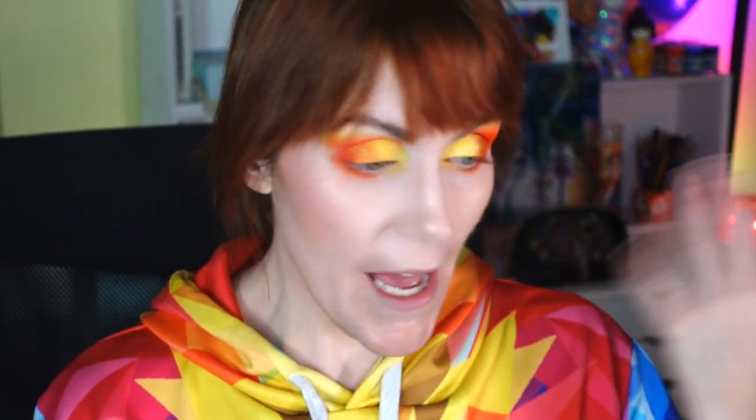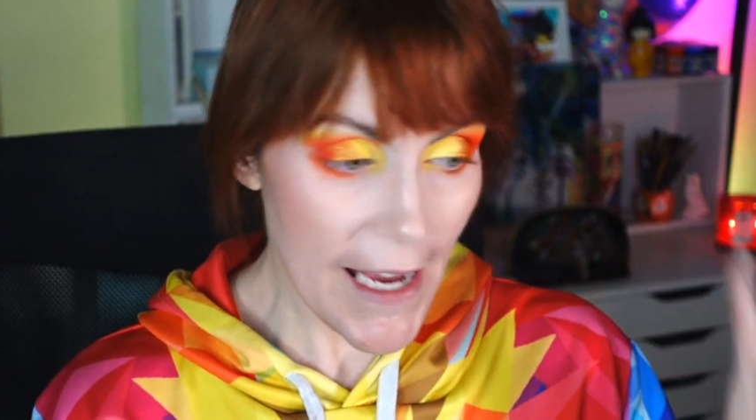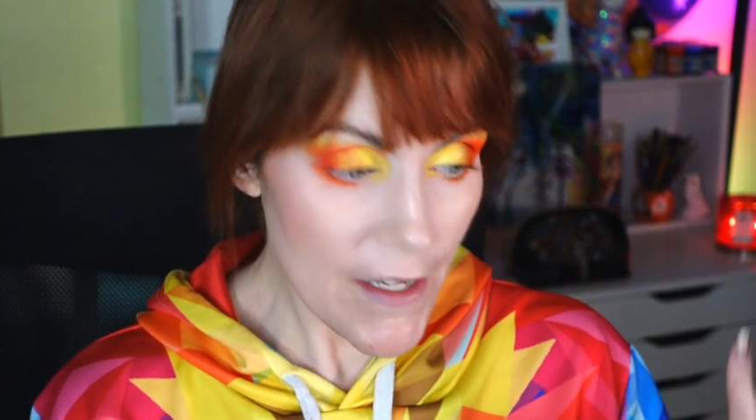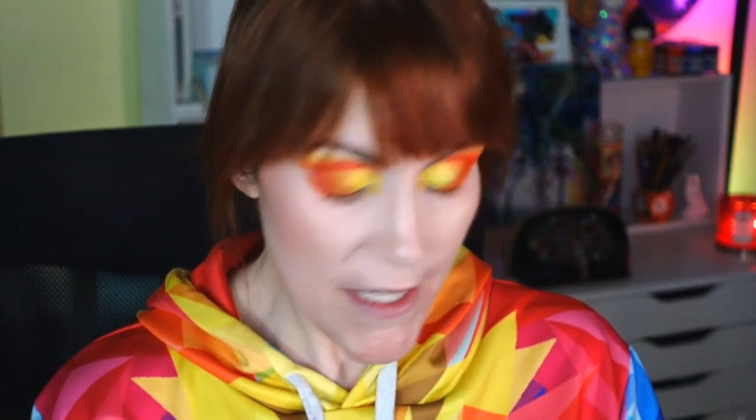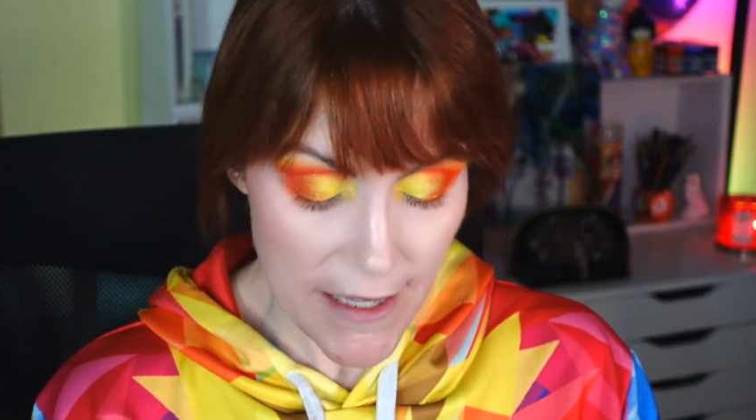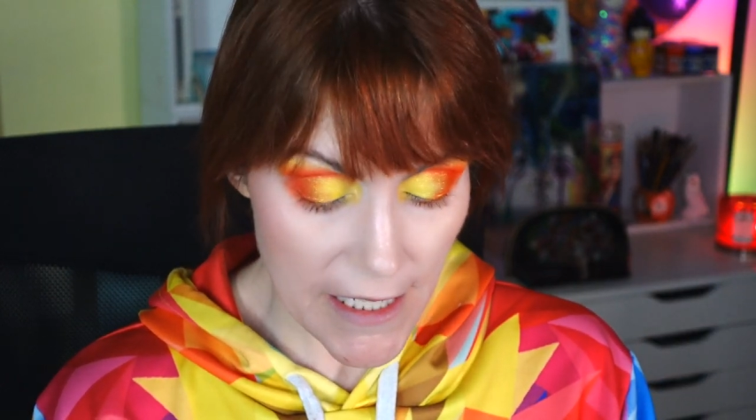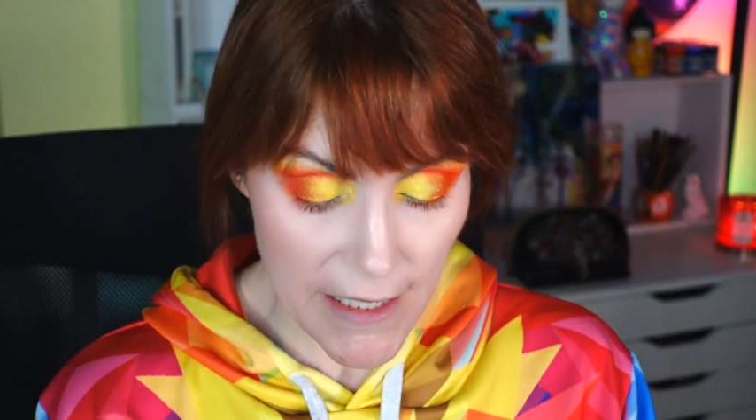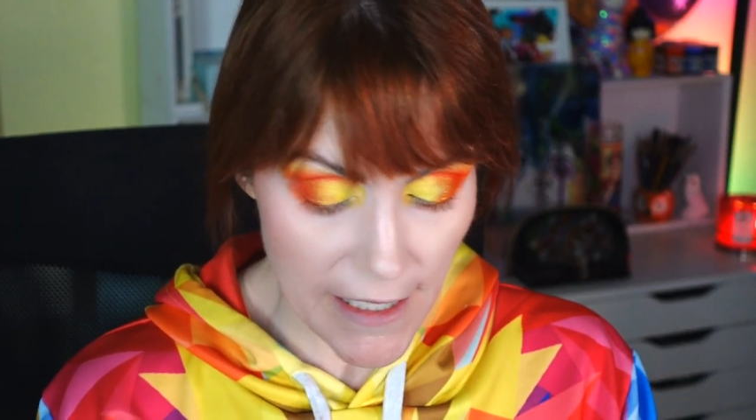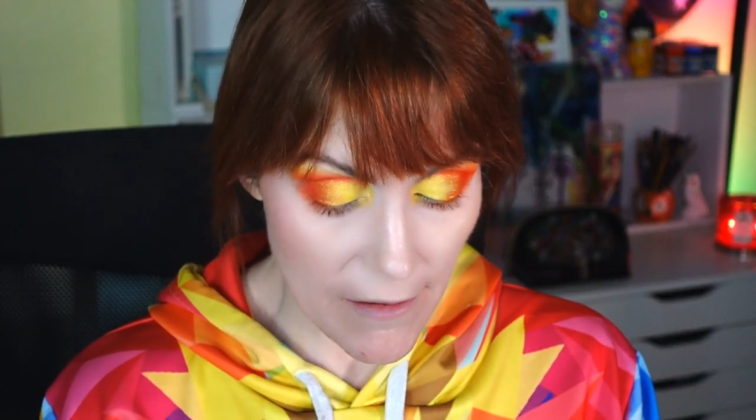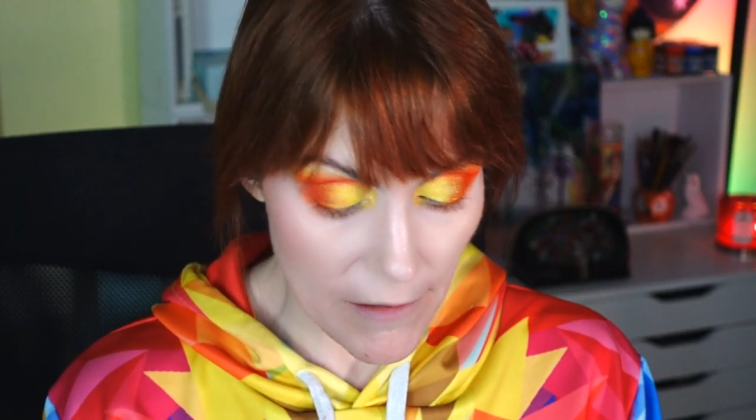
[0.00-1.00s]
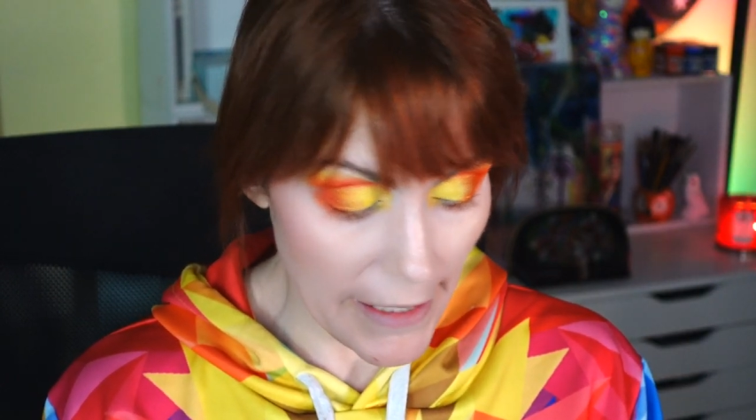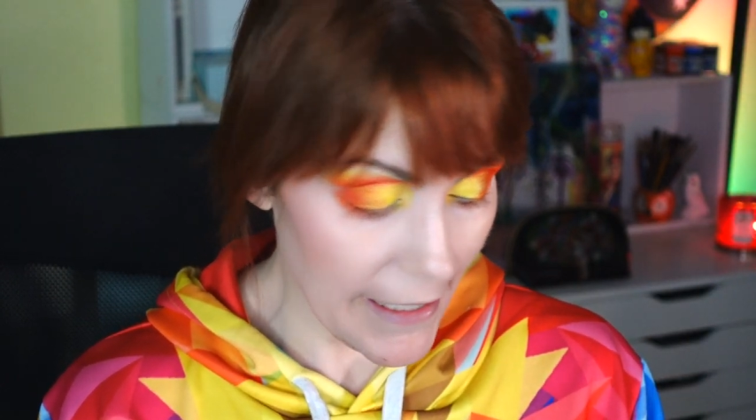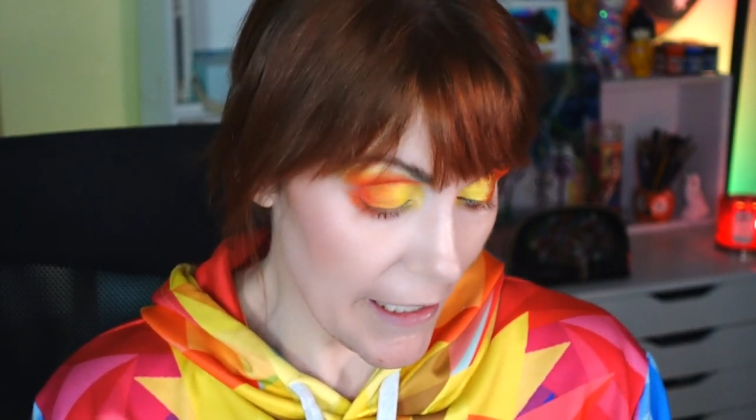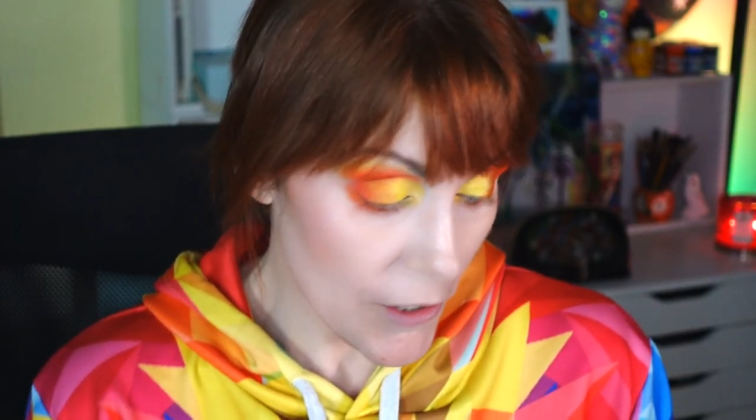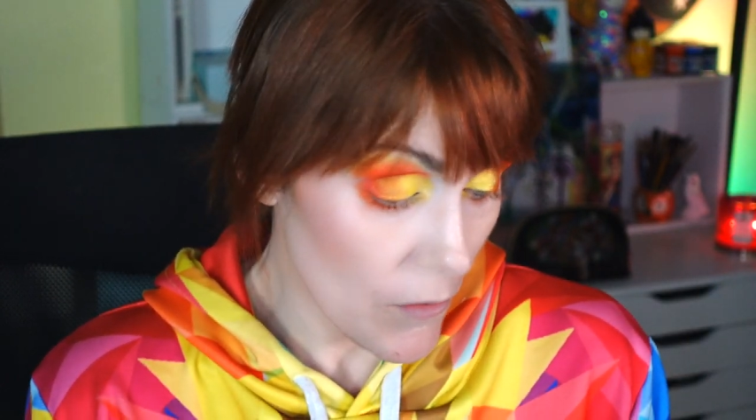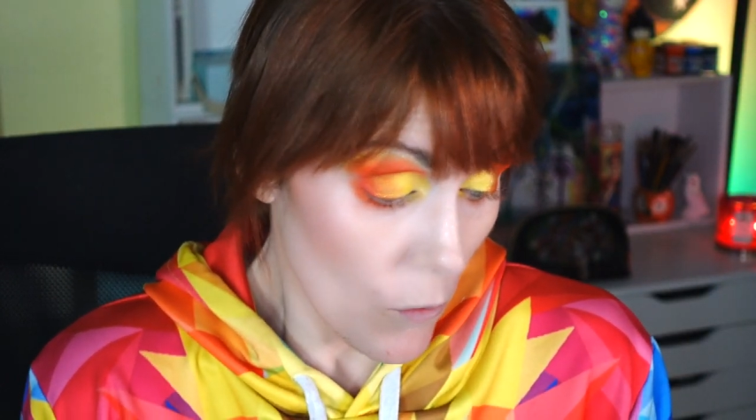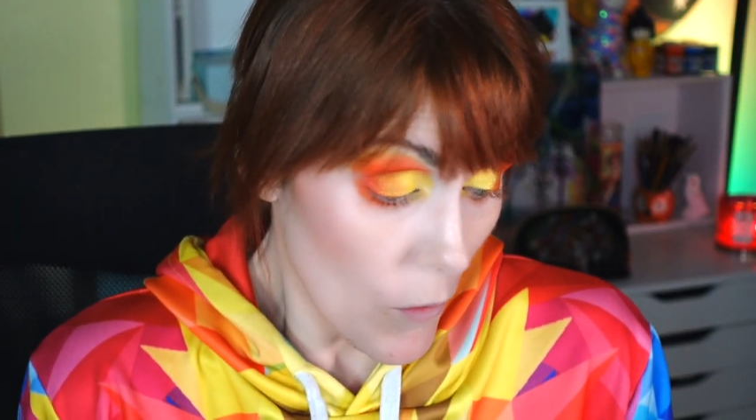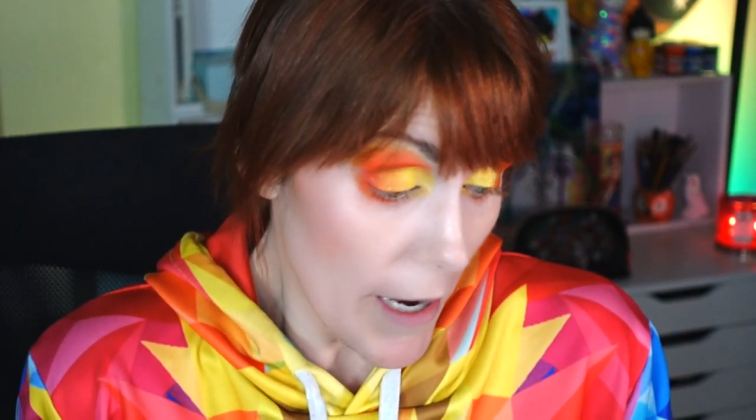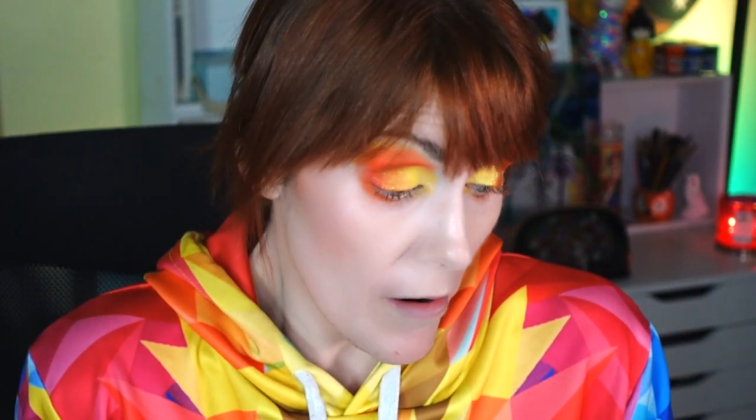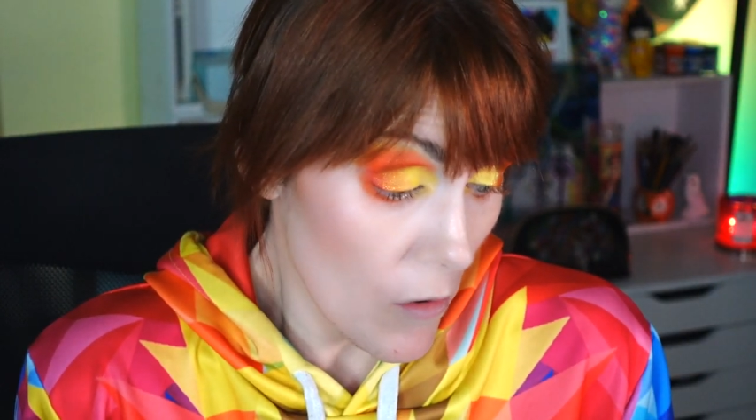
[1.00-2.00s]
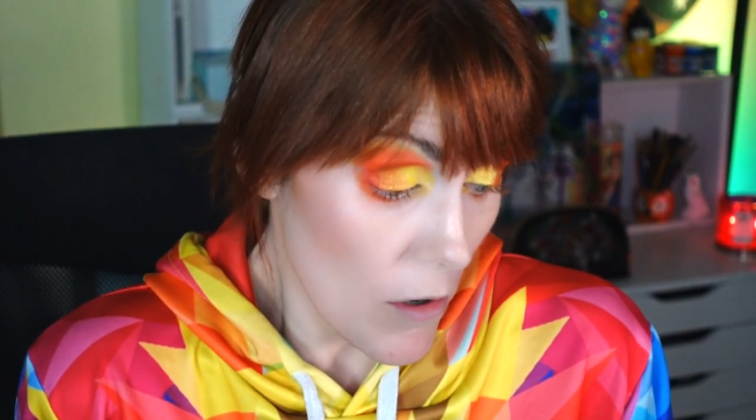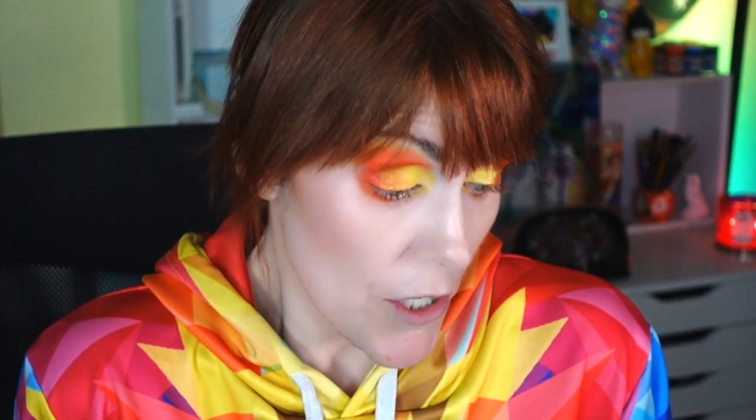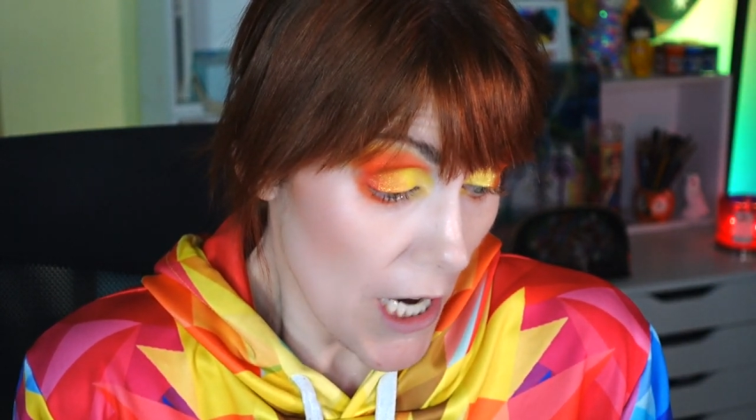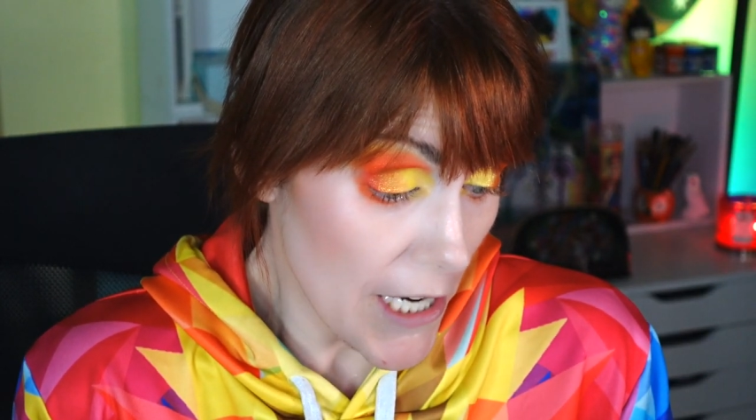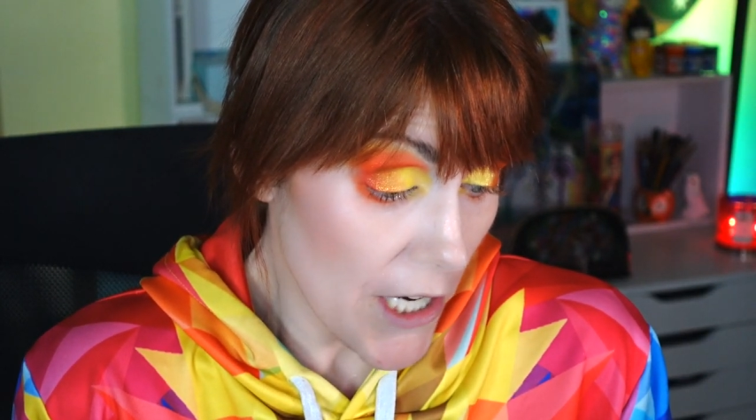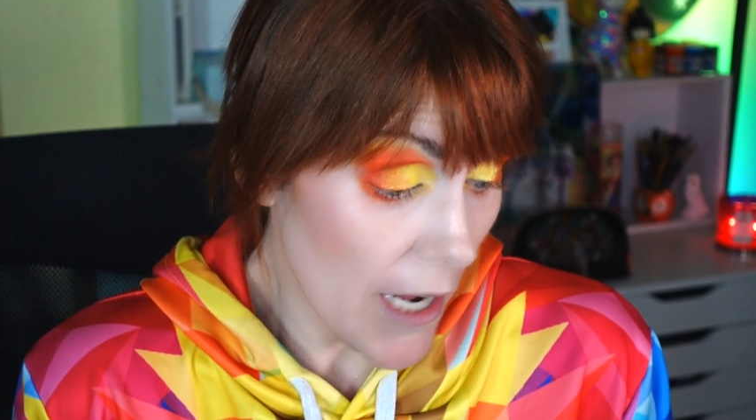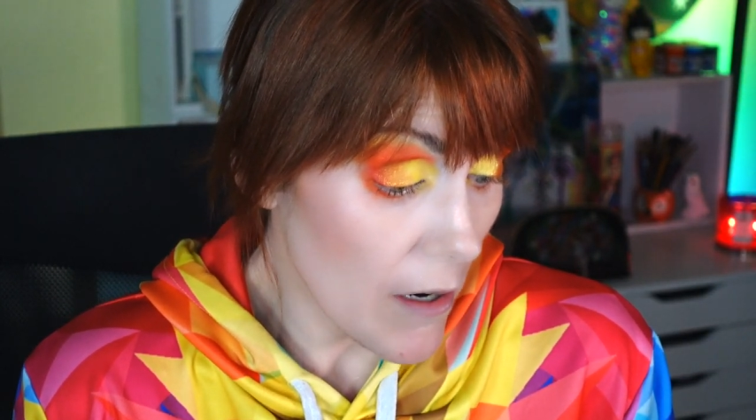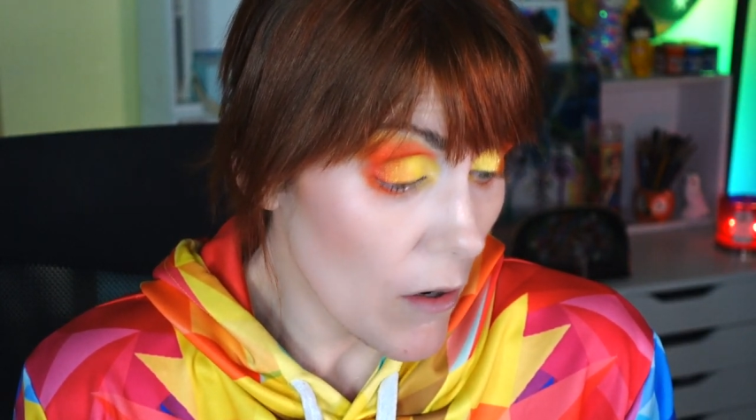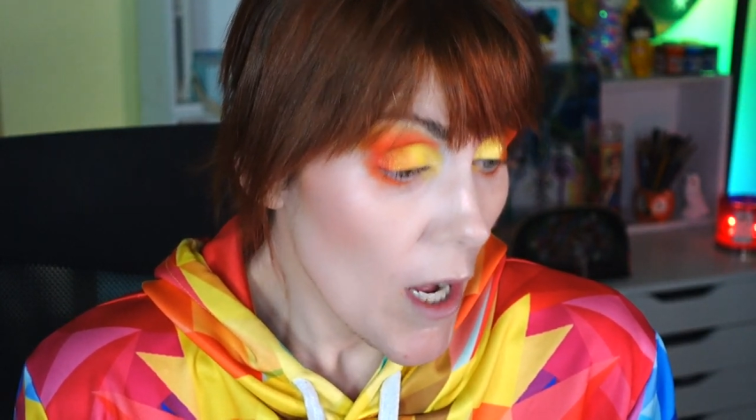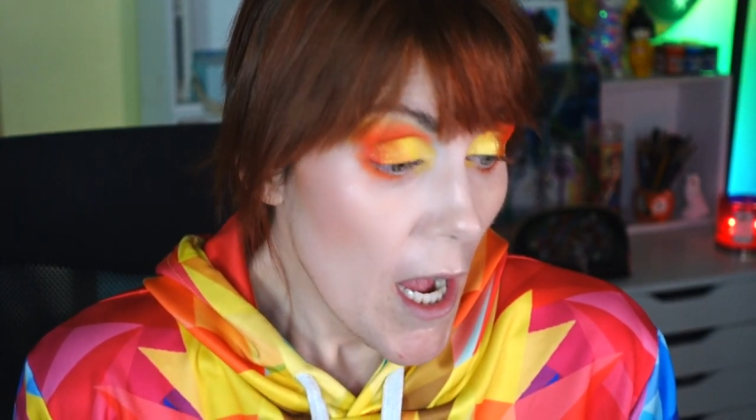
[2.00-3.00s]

I used to think that like I couldn't wear orange eyeshadow.